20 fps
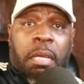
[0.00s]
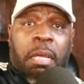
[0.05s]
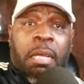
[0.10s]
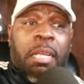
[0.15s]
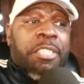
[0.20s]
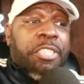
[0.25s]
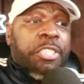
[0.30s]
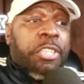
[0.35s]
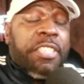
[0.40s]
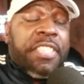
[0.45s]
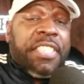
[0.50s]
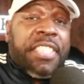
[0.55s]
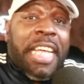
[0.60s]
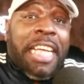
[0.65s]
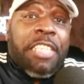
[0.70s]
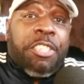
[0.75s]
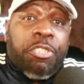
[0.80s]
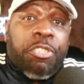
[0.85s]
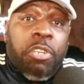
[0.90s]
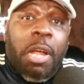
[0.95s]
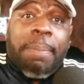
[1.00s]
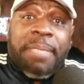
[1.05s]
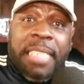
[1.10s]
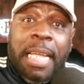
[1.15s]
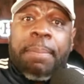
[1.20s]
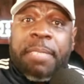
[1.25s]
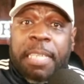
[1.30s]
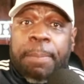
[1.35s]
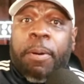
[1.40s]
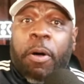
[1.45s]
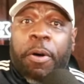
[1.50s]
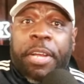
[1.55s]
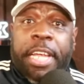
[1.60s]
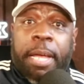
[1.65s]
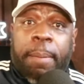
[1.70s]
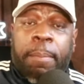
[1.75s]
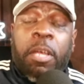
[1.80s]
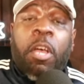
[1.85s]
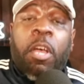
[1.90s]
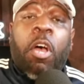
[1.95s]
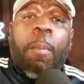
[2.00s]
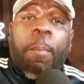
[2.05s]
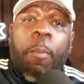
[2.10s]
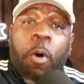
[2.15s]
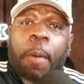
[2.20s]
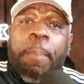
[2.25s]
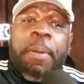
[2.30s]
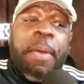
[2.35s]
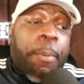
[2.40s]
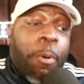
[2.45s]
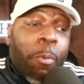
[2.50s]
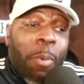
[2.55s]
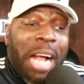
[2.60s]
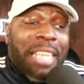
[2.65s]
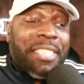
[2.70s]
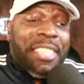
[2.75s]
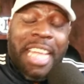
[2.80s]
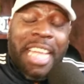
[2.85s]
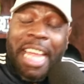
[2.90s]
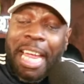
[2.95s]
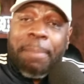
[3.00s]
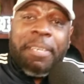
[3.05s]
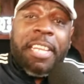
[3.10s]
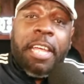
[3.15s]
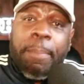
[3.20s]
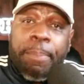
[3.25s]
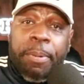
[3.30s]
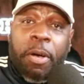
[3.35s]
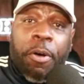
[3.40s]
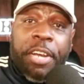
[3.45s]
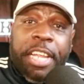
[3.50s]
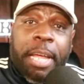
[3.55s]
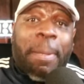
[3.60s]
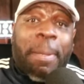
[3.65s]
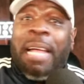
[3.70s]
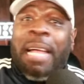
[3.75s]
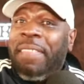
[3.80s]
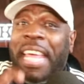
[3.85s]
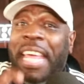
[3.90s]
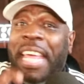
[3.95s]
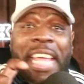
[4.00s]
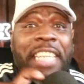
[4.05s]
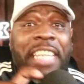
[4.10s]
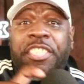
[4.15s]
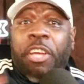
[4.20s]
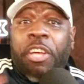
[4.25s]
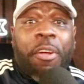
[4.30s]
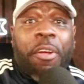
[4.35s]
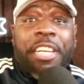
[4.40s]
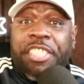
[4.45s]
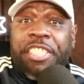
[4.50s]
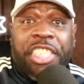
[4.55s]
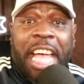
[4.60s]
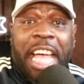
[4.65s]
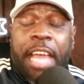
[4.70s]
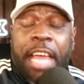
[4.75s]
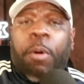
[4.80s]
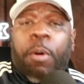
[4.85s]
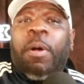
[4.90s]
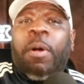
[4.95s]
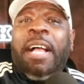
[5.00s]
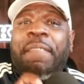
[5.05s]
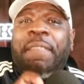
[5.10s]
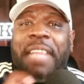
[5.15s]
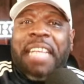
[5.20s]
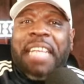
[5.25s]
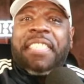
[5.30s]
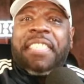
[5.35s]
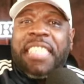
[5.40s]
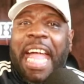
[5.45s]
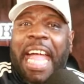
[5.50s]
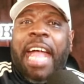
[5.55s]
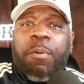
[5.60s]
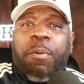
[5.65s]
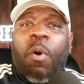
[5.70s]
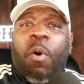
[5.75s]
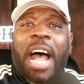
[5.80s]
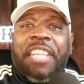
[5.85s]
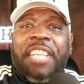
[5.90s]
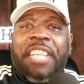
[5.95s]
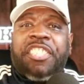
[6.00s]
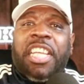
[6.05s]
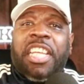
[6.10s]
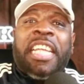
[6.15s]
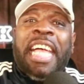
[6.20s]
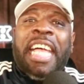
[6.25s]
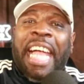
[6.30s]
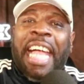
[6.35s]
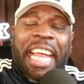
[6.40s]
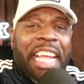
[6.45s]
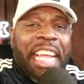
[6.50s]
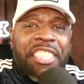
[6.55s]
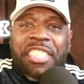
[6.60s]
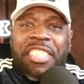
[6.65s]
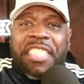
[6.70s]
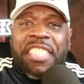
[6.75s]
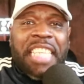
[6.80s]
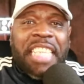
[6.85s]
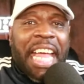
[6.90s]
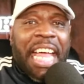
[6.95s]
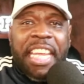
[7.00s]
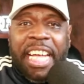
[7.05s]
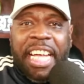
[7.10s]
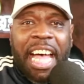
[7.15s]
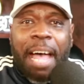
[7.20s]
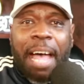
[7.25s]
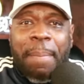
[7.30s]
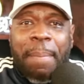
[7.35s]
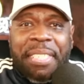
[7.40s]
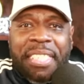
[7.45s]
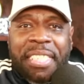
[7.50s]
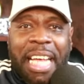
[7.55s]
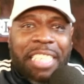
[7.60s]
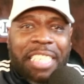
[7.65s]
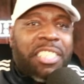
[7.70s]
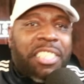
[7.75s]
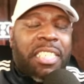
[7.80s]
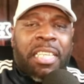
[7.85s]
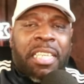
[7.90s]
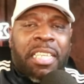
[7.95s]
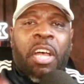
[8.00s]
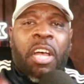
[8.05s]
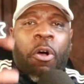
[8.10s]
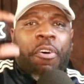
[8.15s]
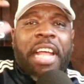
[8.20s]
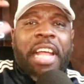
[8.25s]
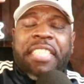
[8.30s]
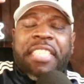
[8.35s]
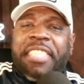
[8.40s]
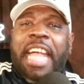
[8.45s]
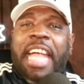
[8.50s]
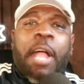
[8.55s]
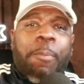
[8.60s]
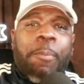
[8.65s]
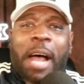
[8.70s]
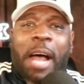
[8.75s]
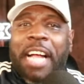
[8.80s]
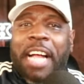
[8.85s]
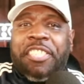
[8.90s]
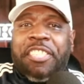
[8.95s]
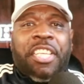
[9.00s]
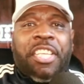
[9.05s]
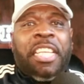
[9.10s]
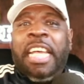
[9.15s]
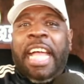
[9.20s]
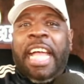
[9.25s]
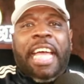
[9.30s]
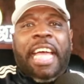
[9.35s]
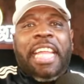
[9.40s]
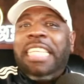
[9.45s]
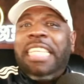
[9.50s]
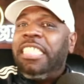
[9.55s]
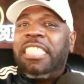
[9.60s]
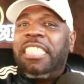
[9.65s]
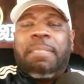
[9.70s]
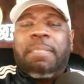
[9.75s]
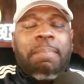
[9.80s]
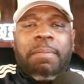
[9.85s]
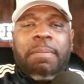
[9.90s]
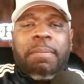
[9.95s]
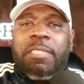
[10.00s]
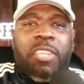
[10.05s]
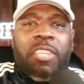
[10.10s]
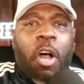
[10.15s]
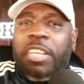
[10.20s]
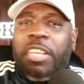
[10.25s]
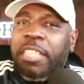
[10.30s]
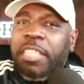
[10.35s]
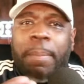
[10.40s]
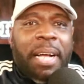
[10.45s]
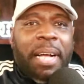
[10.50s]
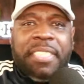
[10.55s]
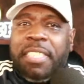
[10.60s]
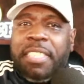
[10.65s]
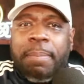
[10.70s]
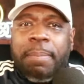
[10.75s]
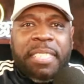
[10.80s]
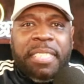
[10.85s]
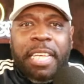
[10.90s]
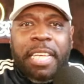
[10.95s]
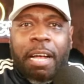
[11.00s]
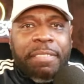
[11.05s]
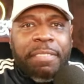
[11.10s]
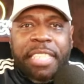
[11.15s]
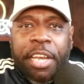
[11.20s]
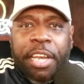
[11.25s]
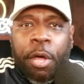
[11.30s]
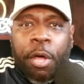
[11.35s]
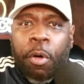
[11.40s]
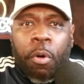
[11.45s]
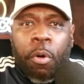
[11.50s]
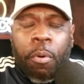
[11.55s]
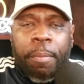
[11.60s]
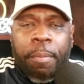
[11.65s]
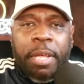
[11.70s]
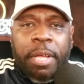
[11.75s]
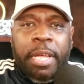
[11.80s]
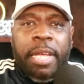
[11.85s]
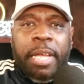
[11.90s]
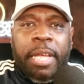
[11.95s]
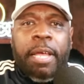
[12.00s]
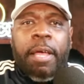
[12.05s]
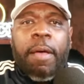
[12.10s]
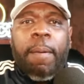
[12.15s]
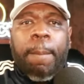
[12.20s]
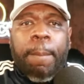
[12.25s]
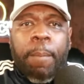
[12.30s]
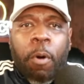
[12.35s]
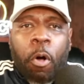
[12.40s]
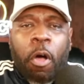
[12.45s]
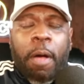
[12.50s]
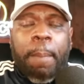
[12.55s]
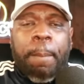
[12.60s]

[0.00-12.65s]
to see Trump's empty podium. More people watched the empty podium. They didn't turn the channel. They stayed watching and they just sat in the comment section or they stayed watching and they just talked amongst themselves at home. More